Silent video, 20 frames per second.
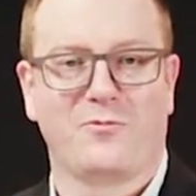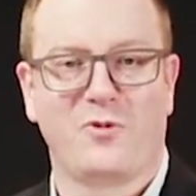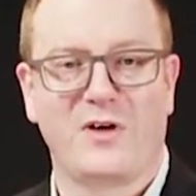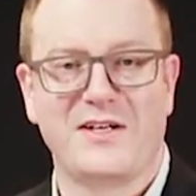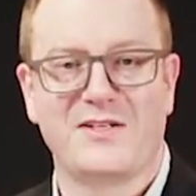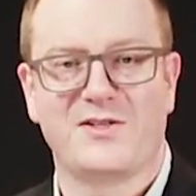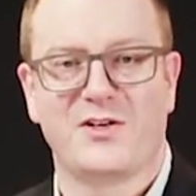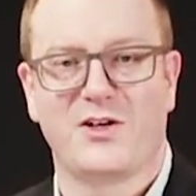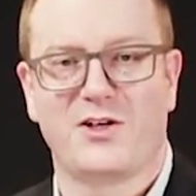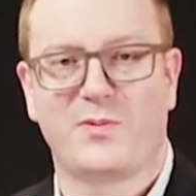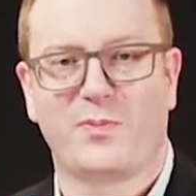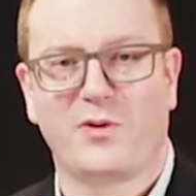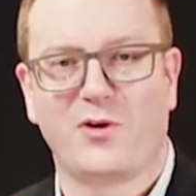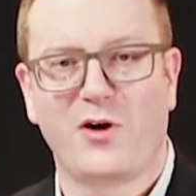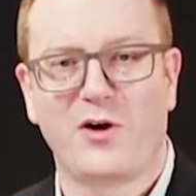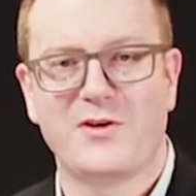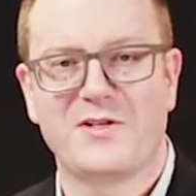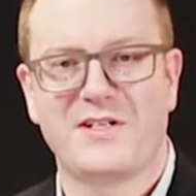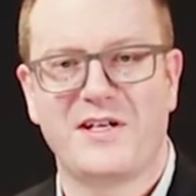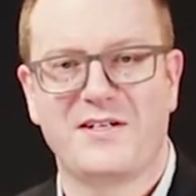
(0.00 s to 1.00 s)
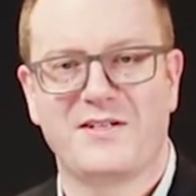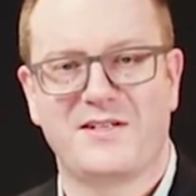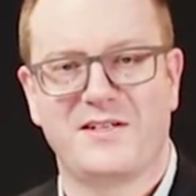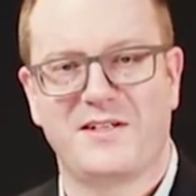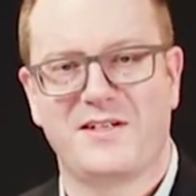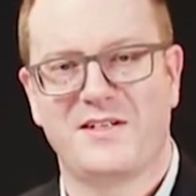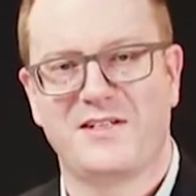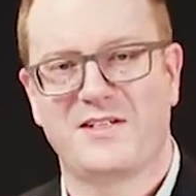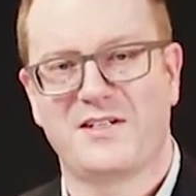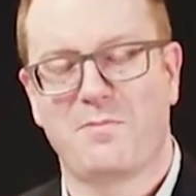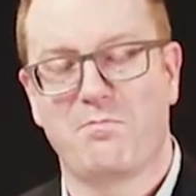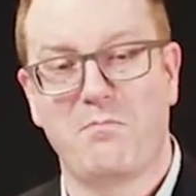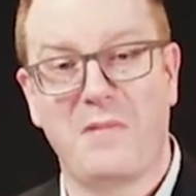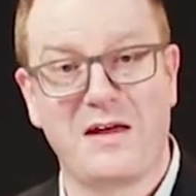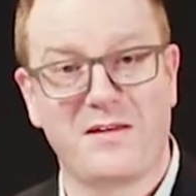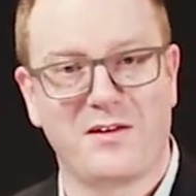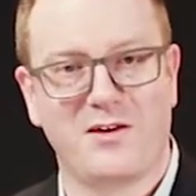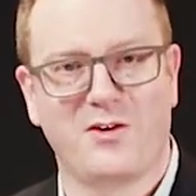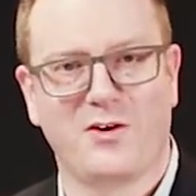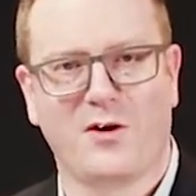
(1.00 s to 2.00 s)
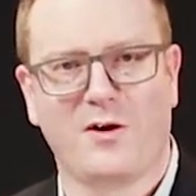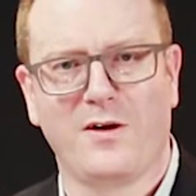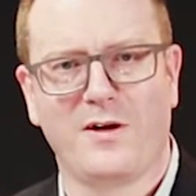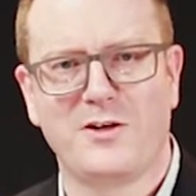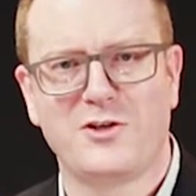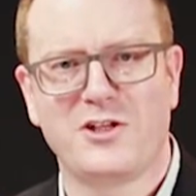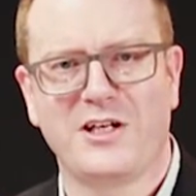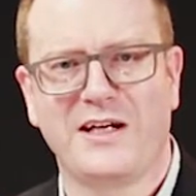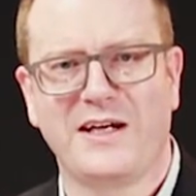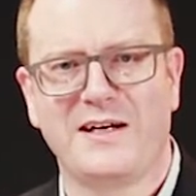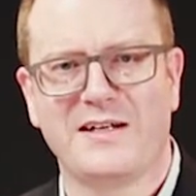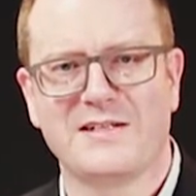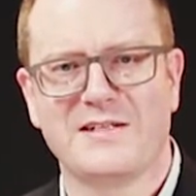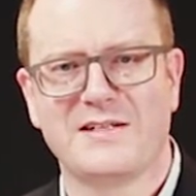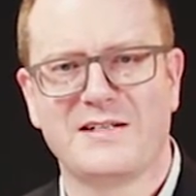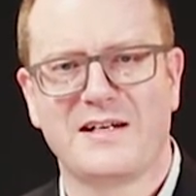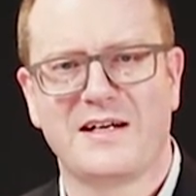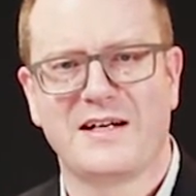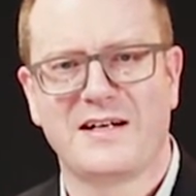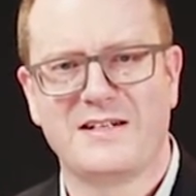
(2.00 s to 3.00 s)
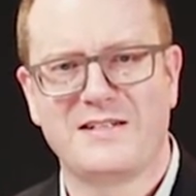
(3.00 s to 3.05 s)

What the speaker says: research processes, methodologies,